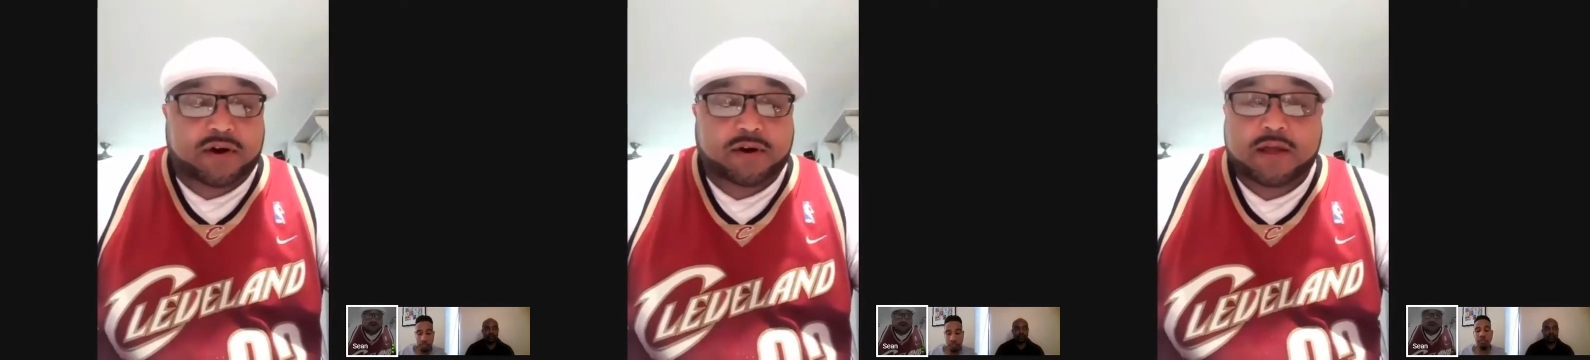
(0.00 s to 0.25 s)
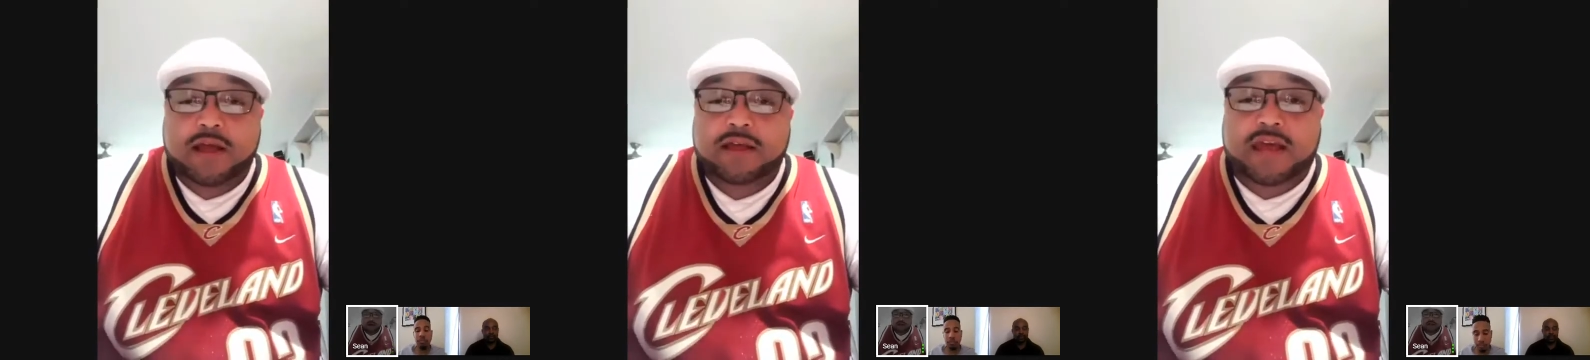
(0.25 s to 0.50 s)

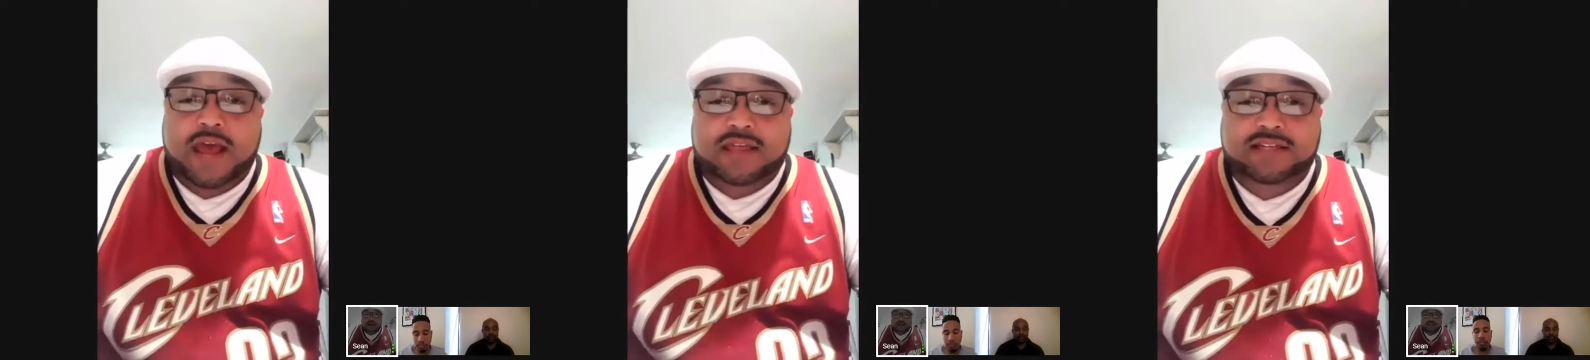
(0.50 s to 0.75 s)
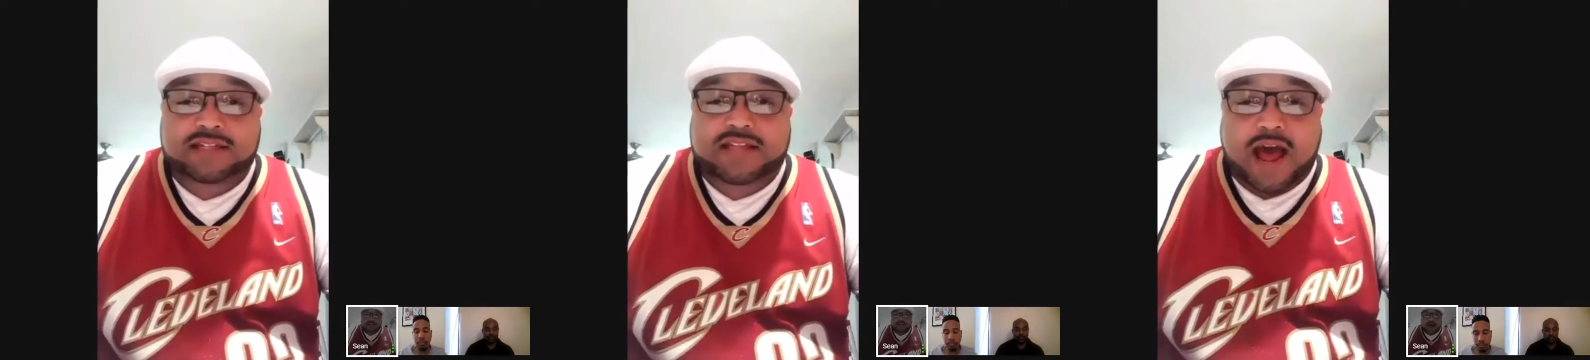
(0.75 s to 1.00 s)
Okay, this
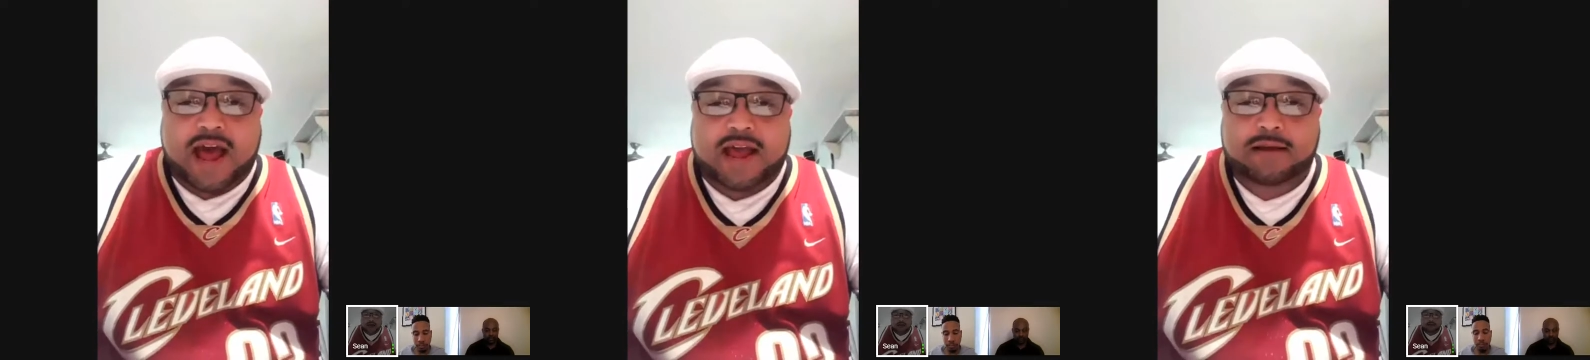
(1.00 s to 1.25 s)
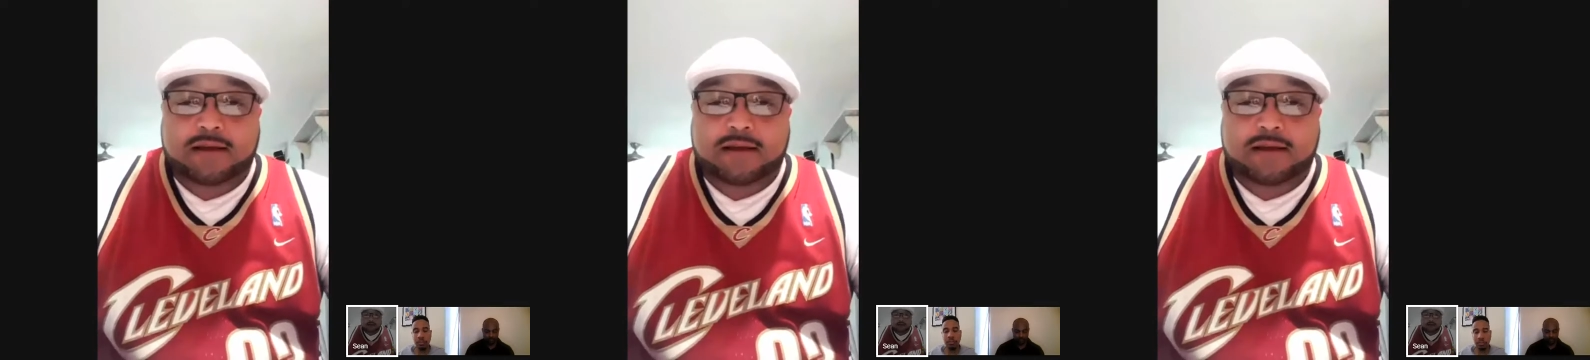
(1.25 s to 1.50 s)
guy
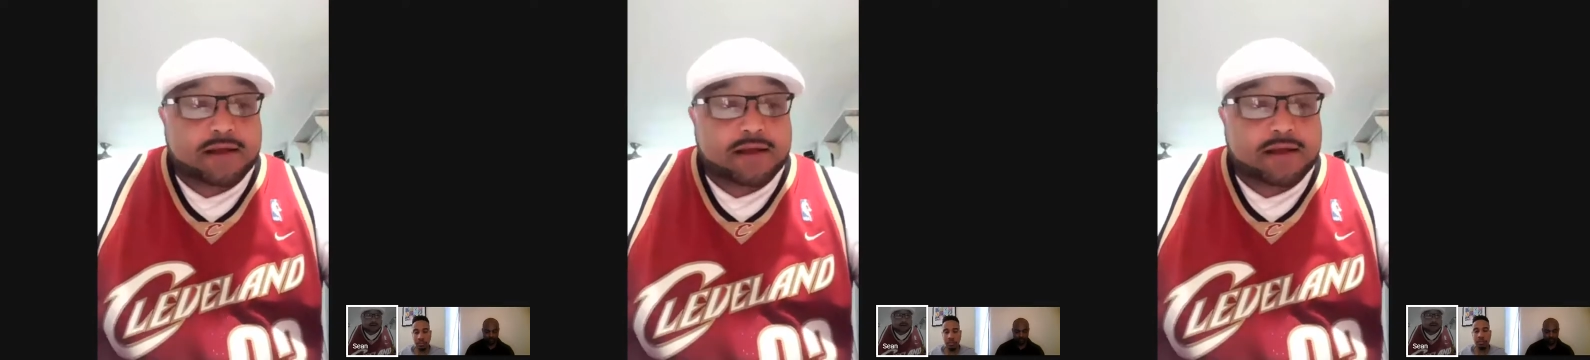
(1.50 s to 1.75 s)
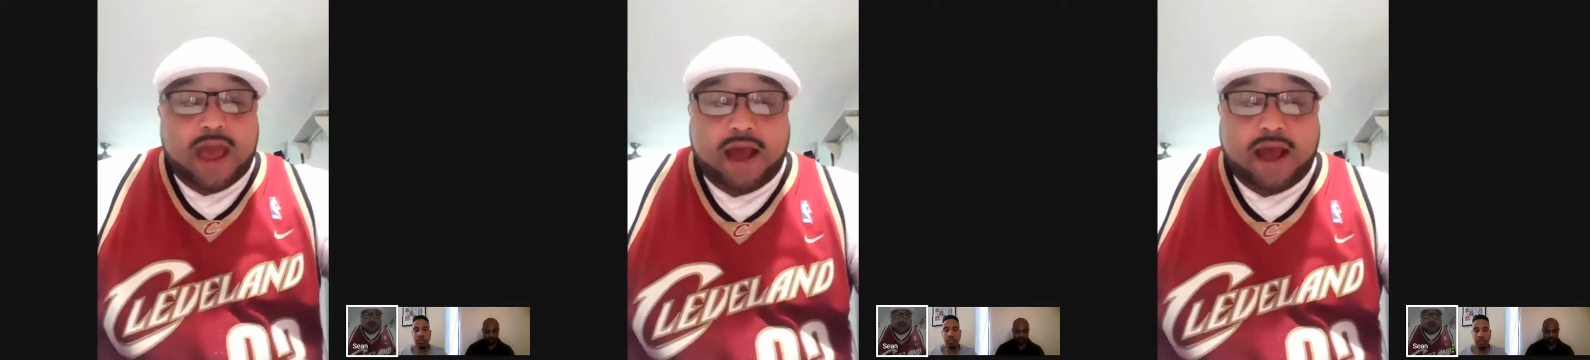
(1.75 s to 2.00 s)

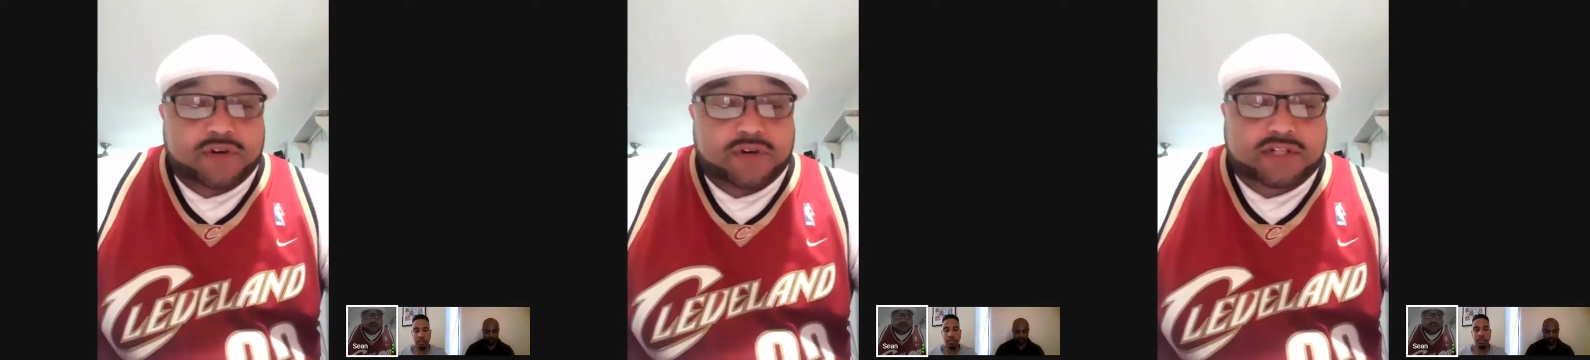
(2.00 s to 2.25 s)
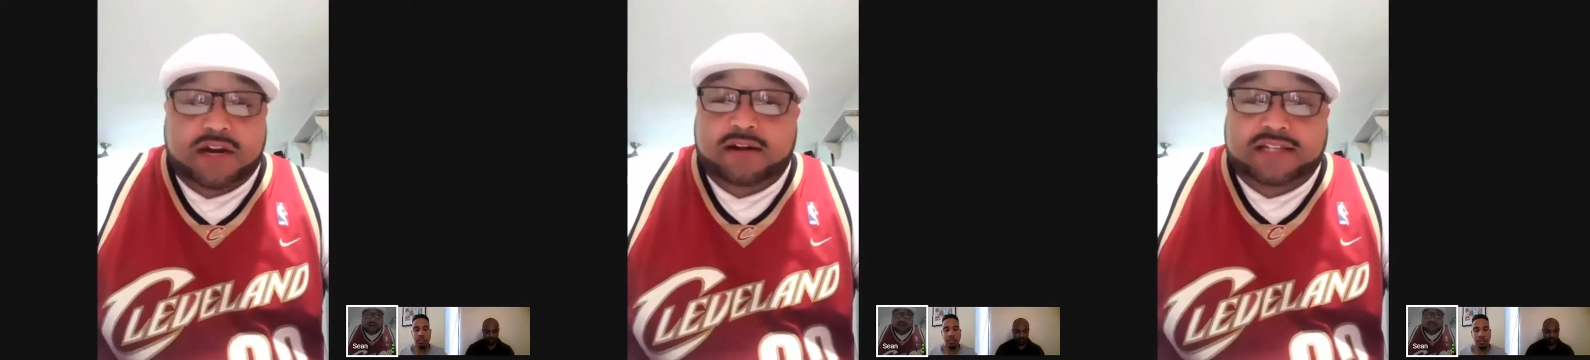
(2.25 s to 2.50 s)
averaged
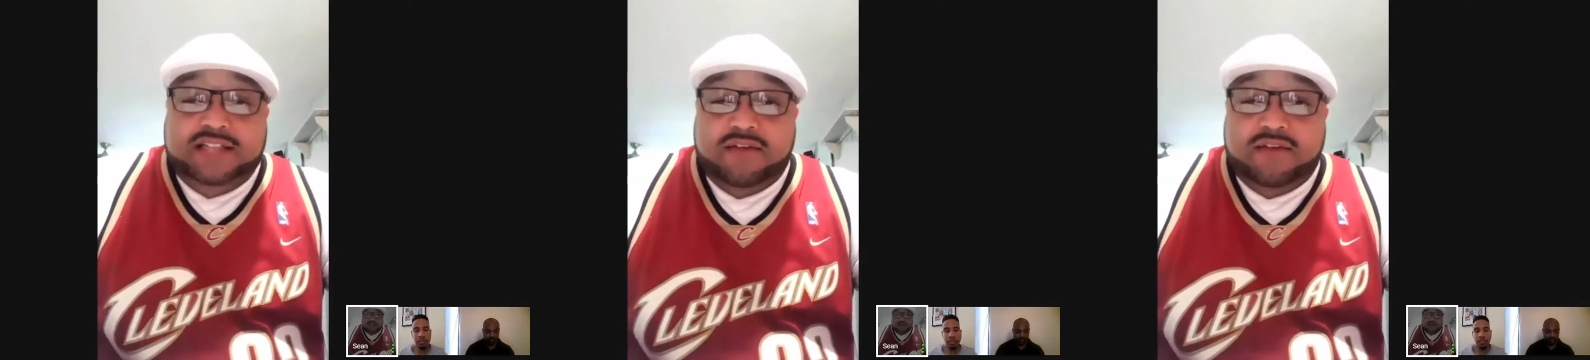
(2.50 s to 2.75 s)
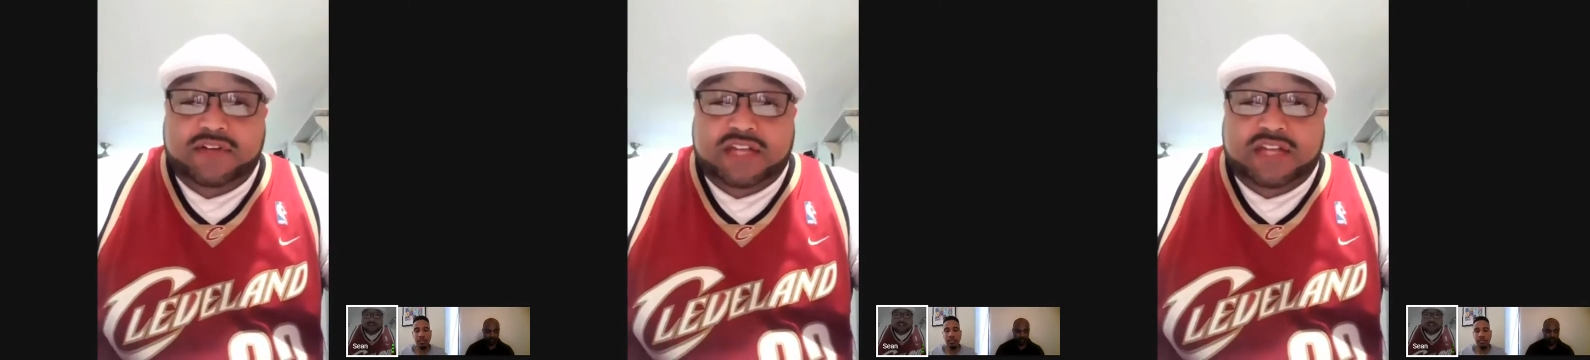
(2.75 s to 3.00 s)
nearly
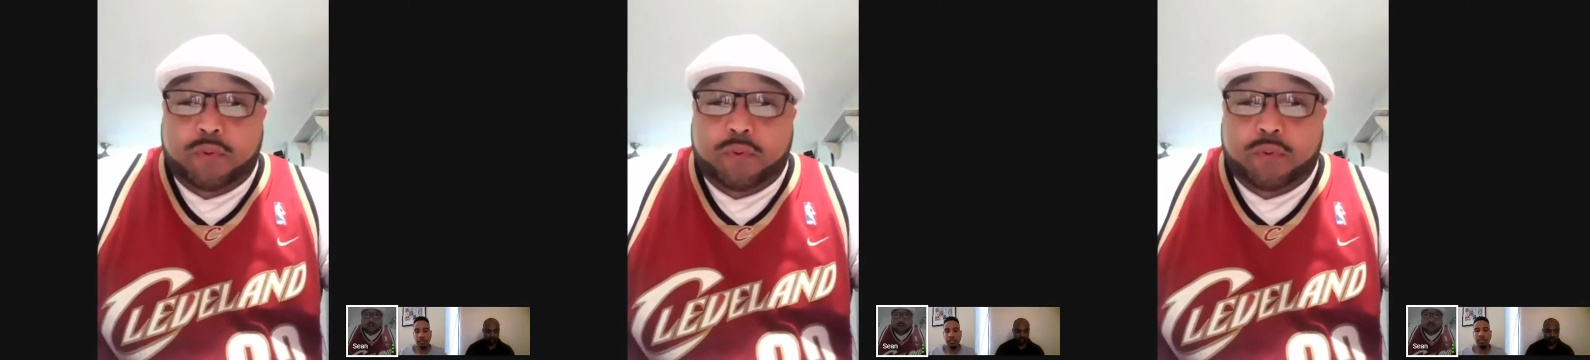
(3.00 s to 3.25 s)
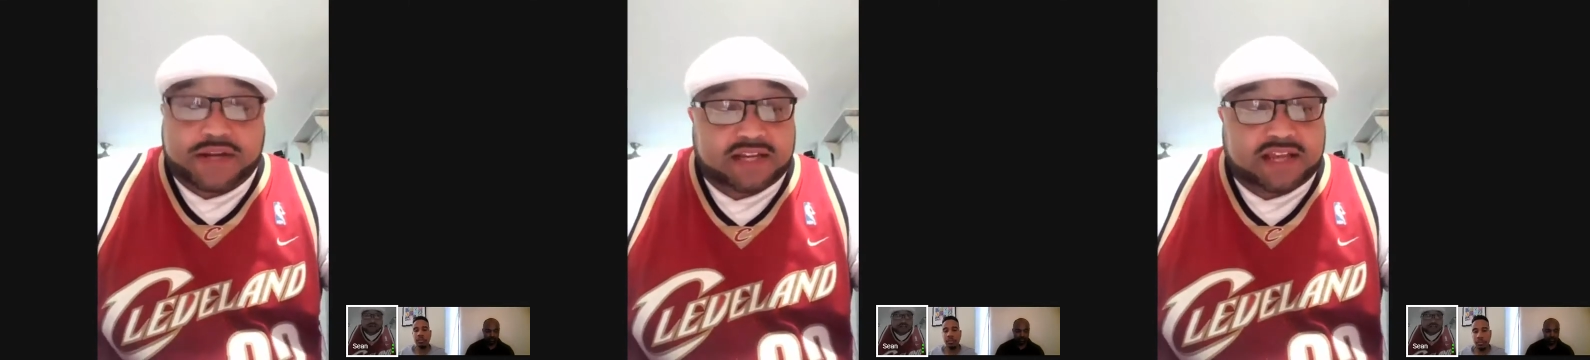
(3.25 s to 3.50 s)
17 points
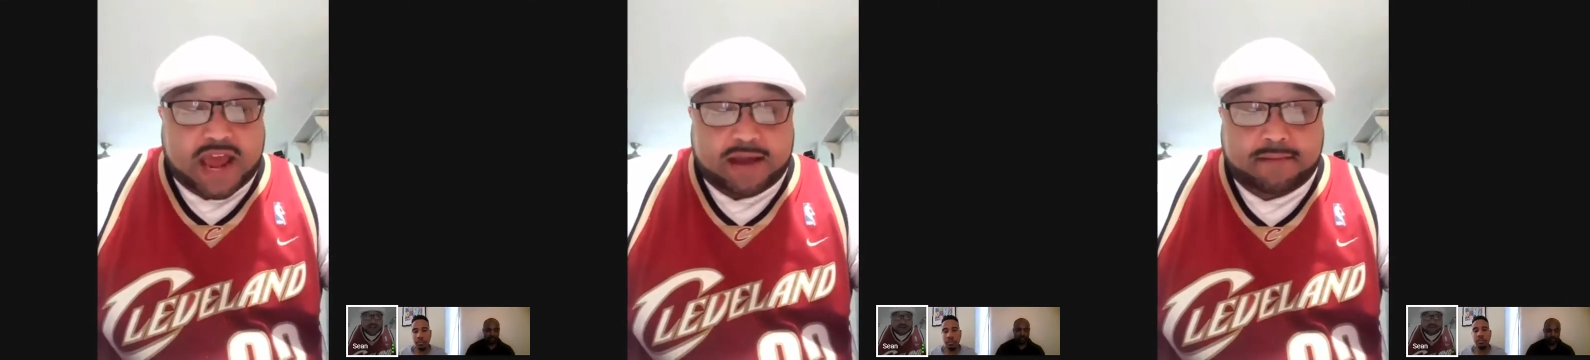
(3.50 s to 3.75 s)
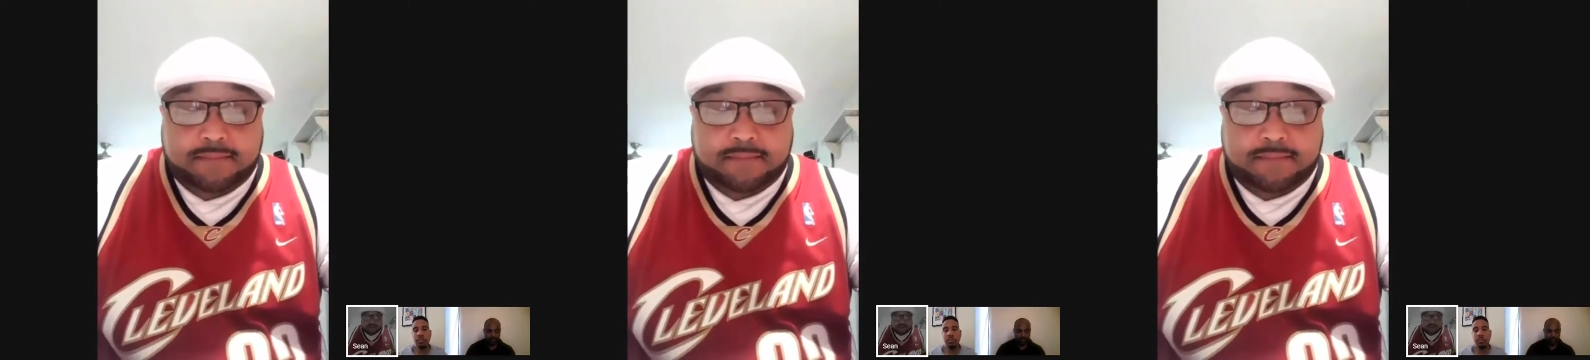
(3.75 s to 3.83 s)
a game,